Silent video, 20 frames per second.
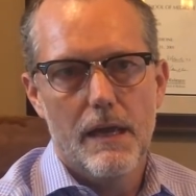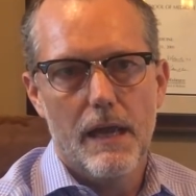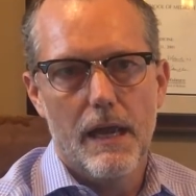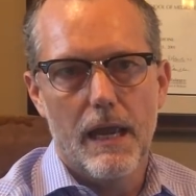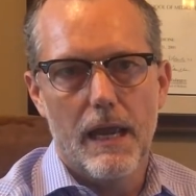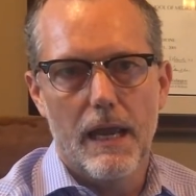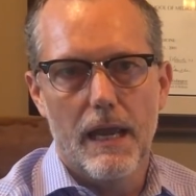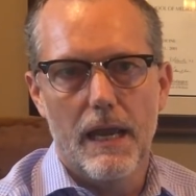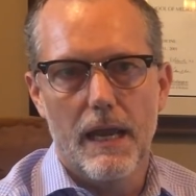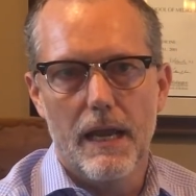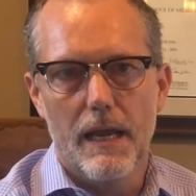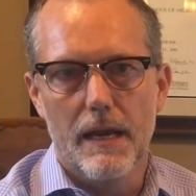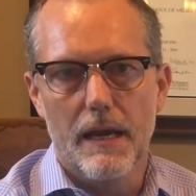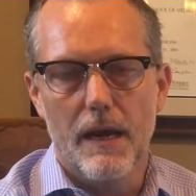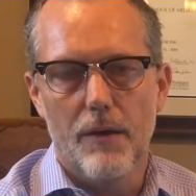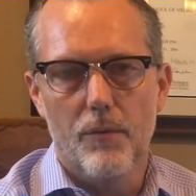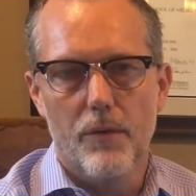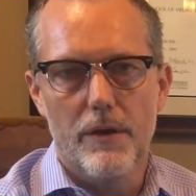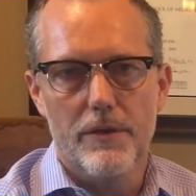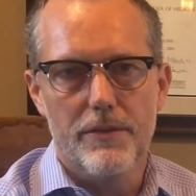and I
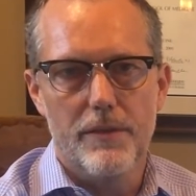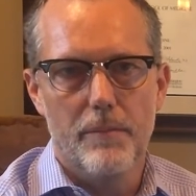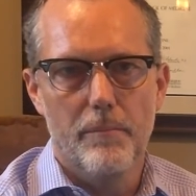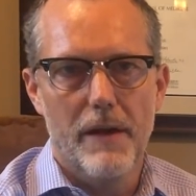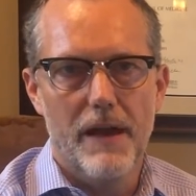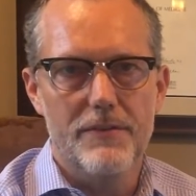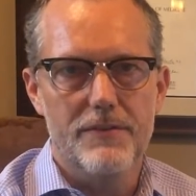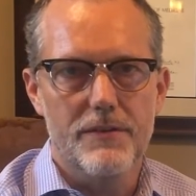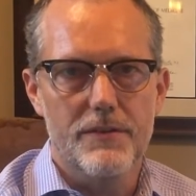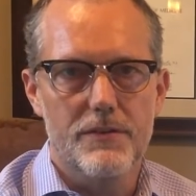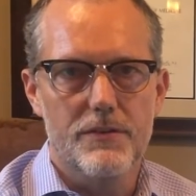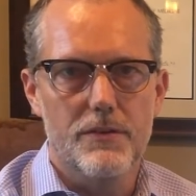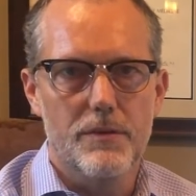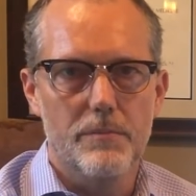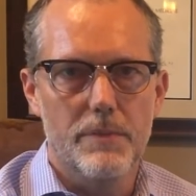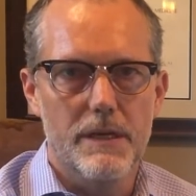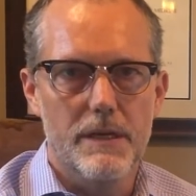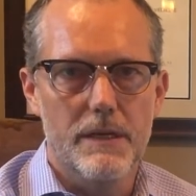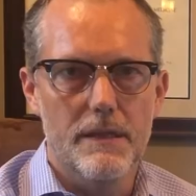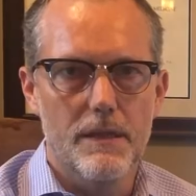want the message to
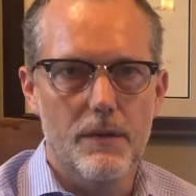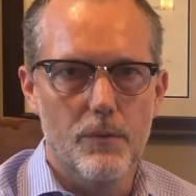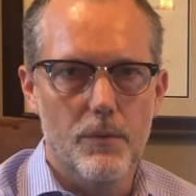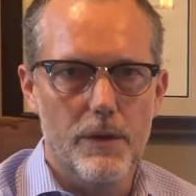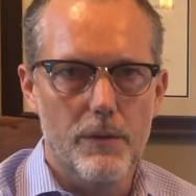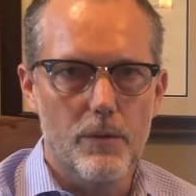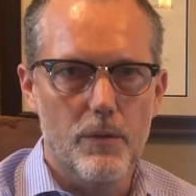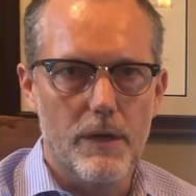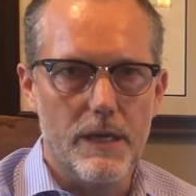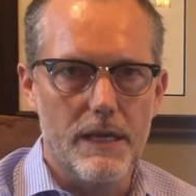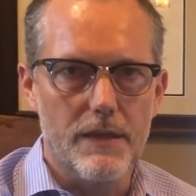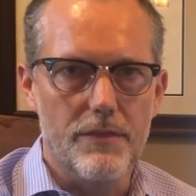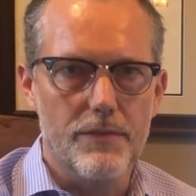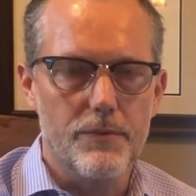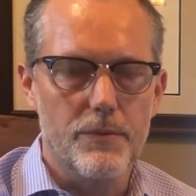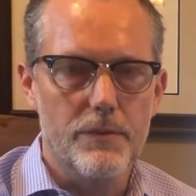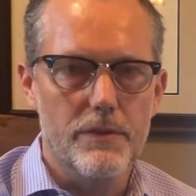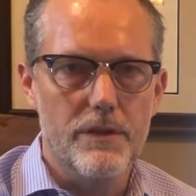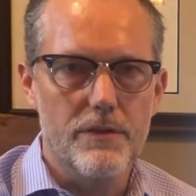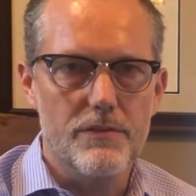be that we will get
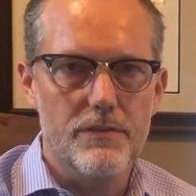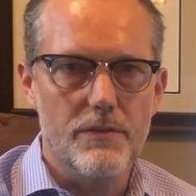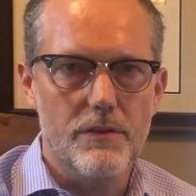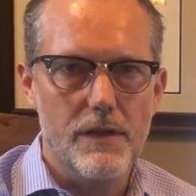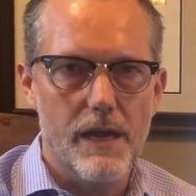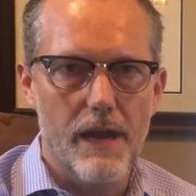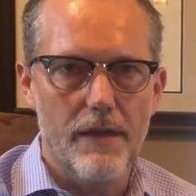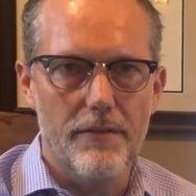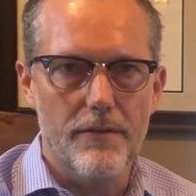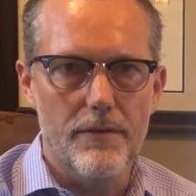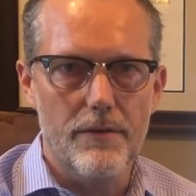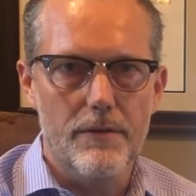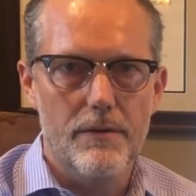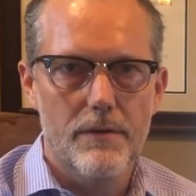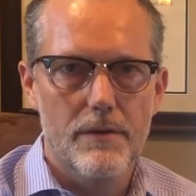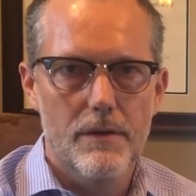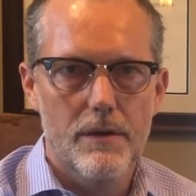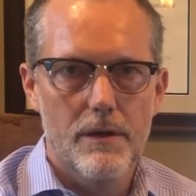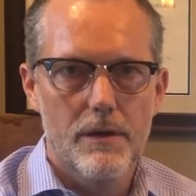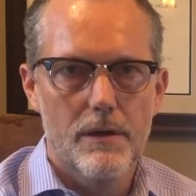through this together,
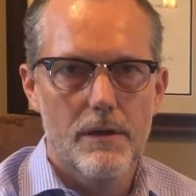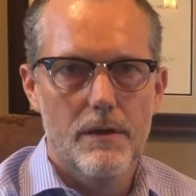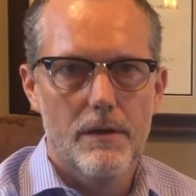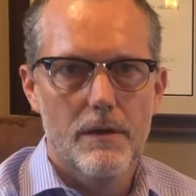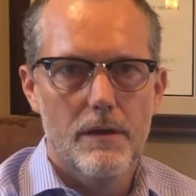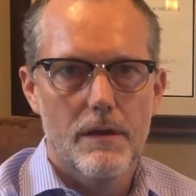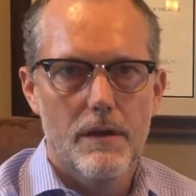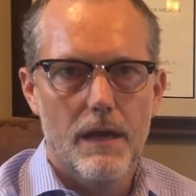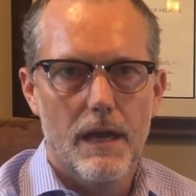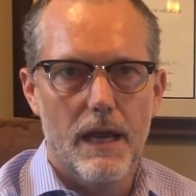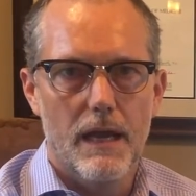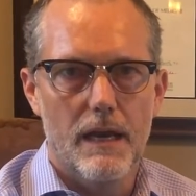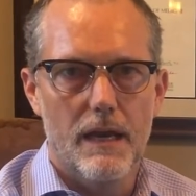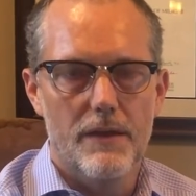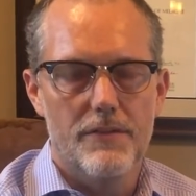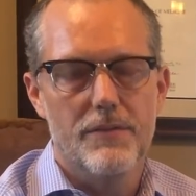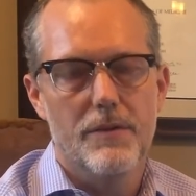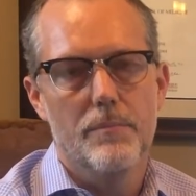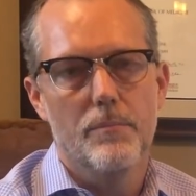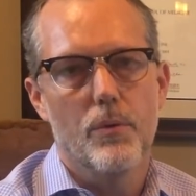and
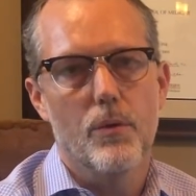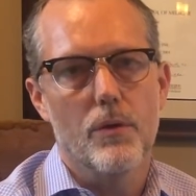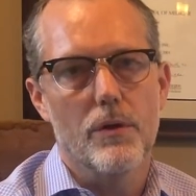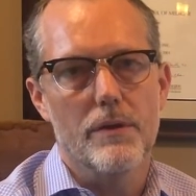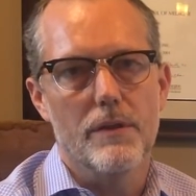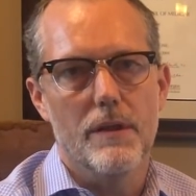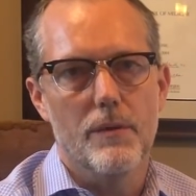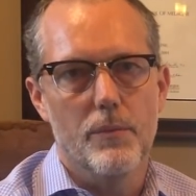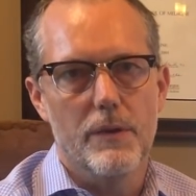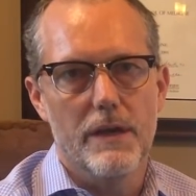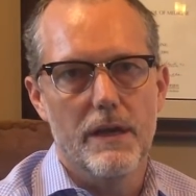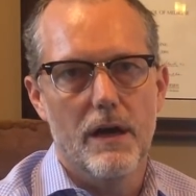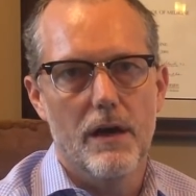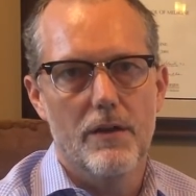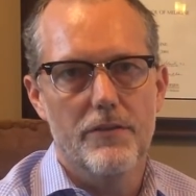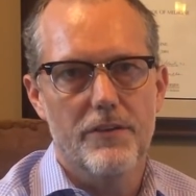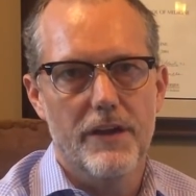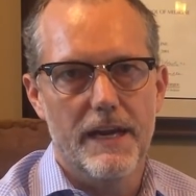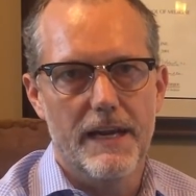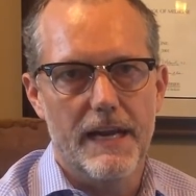it's important that we all
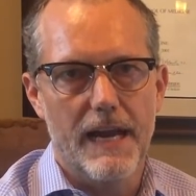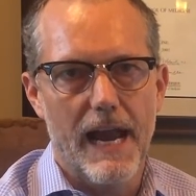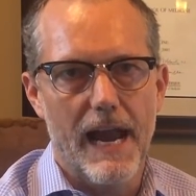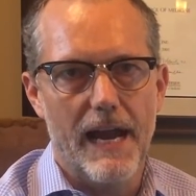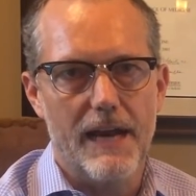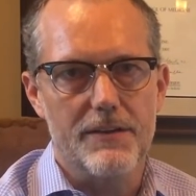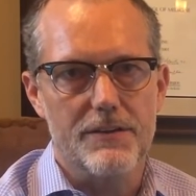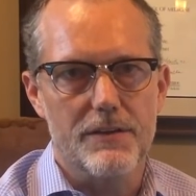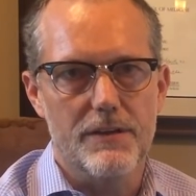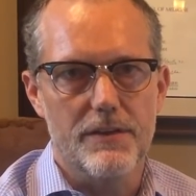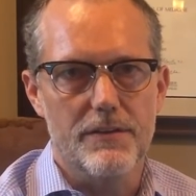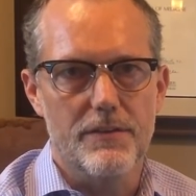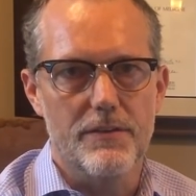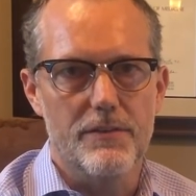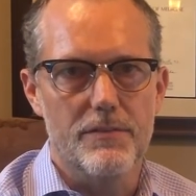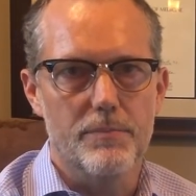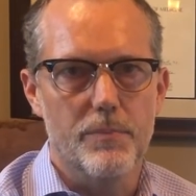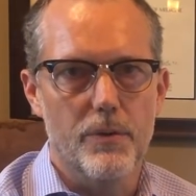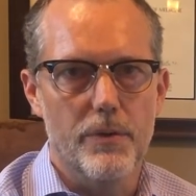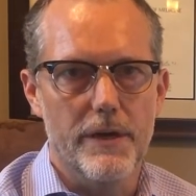take action at
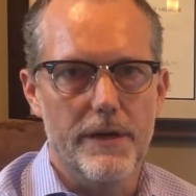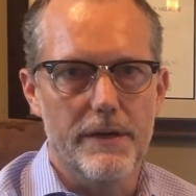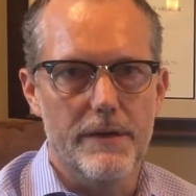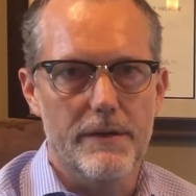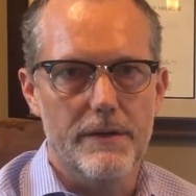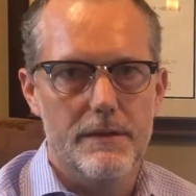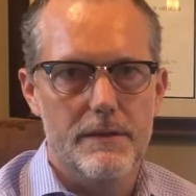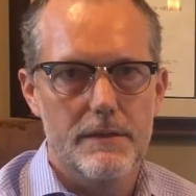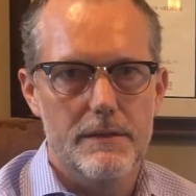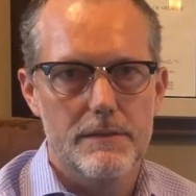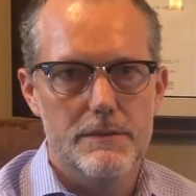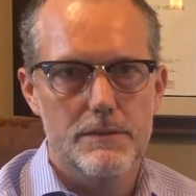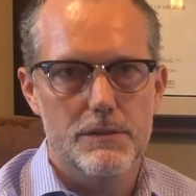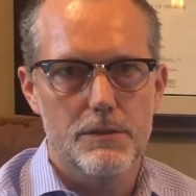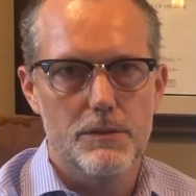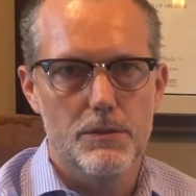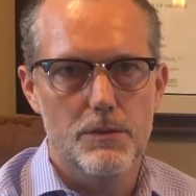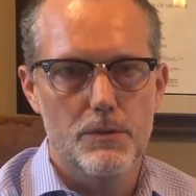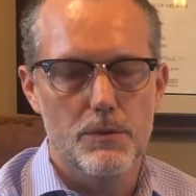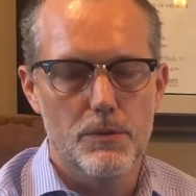this point
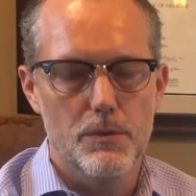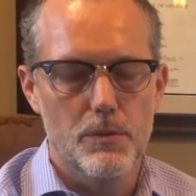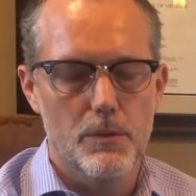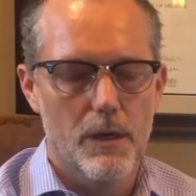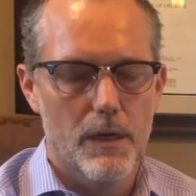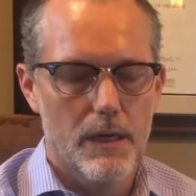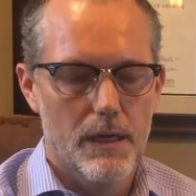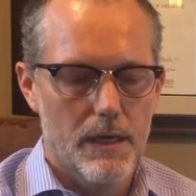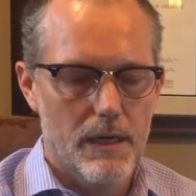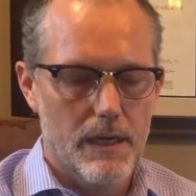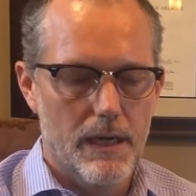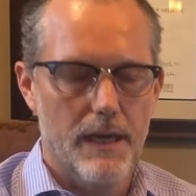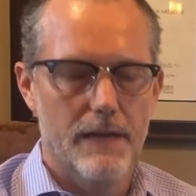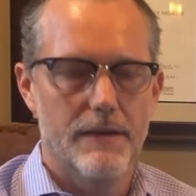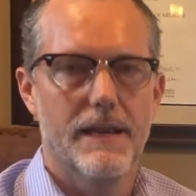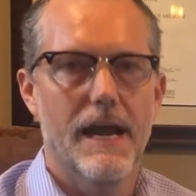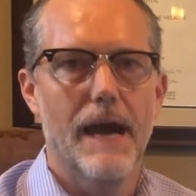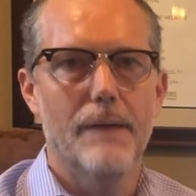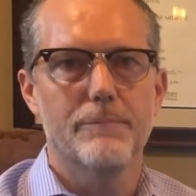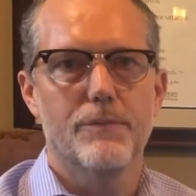to
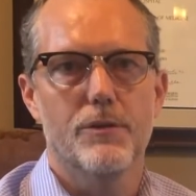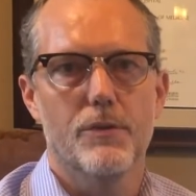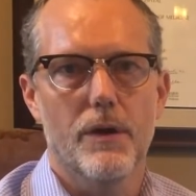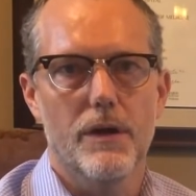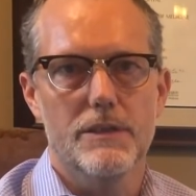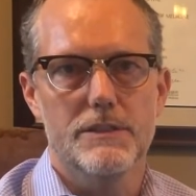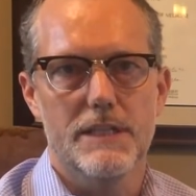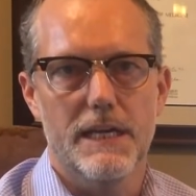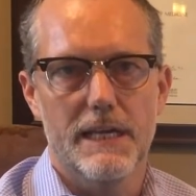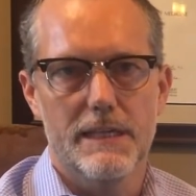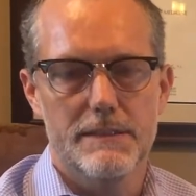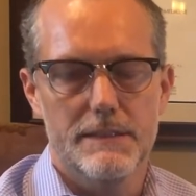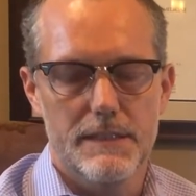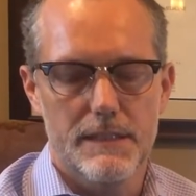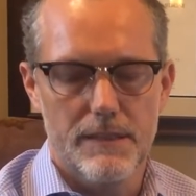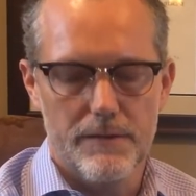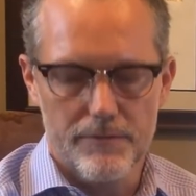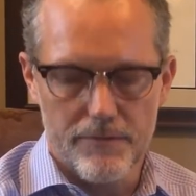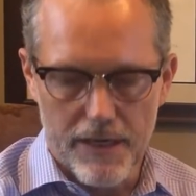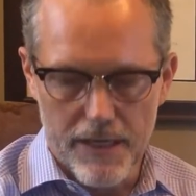adapt to our changing
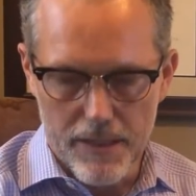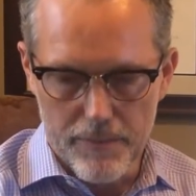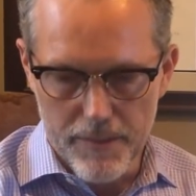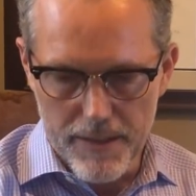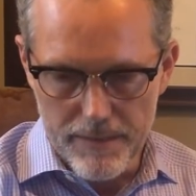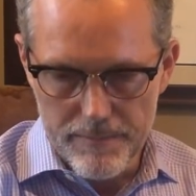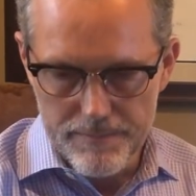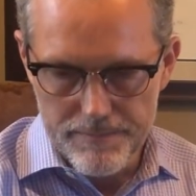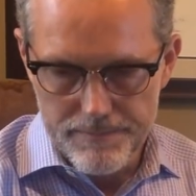environment.